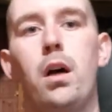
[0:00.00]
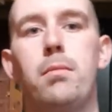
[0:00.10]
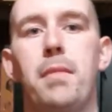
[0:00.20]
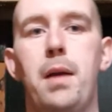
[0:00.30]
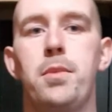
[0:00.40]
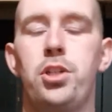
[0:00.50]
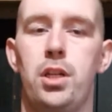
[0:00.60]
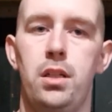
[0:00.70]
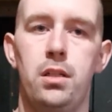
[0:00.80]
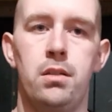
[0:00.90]
on my
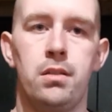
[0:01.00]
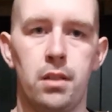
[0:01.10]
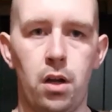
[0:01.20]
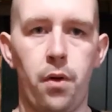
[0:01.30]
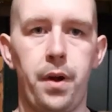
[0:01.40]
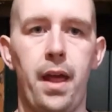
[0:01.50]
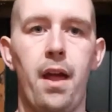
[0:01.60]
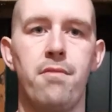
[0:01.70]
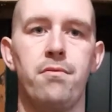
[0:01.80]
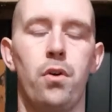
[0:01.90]
machine, the
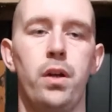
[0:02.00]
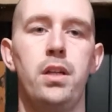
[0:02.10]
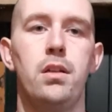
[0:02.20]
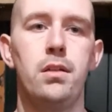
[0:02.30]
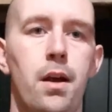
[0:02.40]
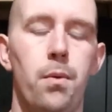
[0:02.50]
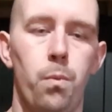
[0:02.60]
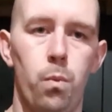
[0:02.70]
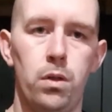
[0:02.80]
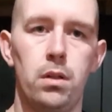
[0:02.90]
Coronet Envoy,
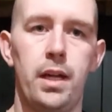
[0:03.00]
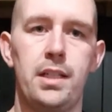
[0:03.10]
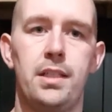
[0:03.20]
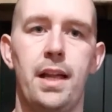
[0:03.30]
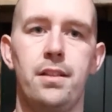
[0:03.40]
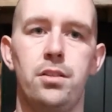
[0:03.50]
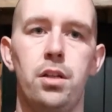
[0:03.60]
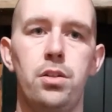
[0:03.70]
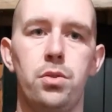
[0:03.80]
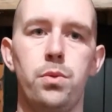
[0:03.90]
will extend
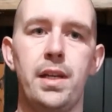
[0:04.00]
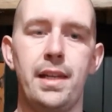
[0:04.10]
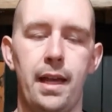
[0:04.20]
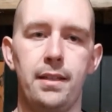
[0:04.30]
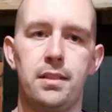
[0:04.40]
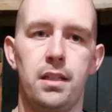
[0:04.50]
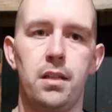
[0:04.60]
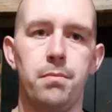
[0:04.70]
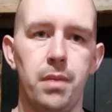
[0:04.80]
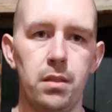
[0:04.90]
to
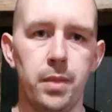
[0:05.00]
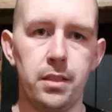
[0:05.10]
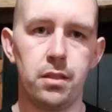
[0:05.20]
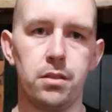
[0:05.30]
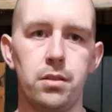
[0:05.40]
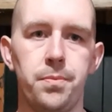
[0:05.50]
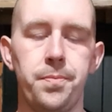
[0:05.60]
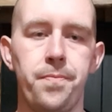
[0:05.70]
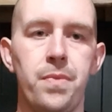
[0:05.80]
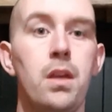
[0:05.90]
90 millimeters.
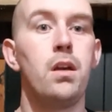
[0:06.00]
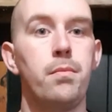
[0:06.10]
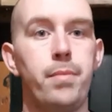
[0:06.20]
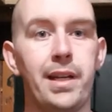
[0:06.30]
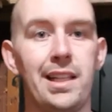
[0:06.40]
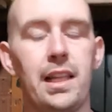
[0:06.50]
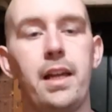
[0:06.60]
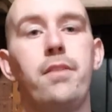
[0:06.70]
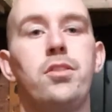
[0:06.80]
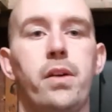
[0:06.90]
Bigger
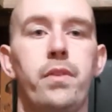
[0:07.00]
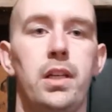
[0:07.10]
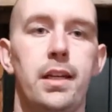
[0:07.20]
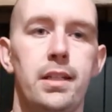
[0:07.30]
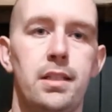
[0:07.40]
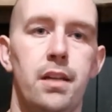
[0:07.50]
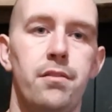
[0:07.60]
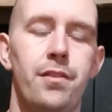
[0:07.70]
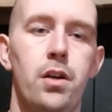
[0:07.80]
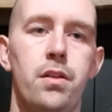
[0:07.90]
lathes generally
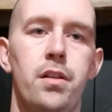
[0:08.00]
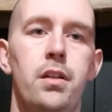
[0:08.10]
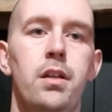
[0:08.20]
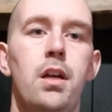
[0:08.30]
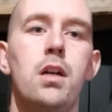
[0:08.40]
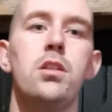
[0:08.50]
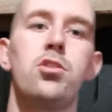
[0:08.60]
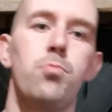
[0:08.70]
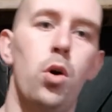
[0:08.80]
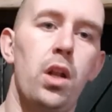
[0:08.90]
extend further,
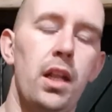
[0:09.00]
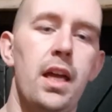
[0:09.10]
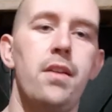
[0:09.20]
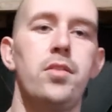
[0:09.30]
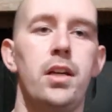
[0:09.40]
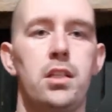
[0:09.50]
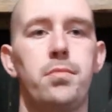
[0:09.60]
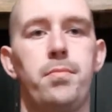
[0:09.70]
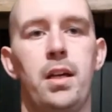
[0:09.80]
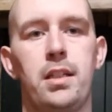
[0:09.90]
smaller lathes
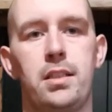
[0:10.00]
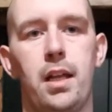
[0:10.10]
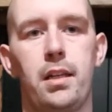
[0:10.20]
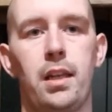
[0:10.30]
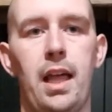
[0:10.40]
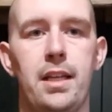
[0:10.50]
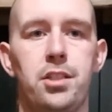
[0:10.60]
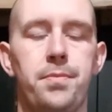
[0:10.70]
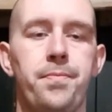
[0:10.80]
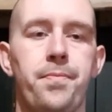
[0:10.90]
extend less.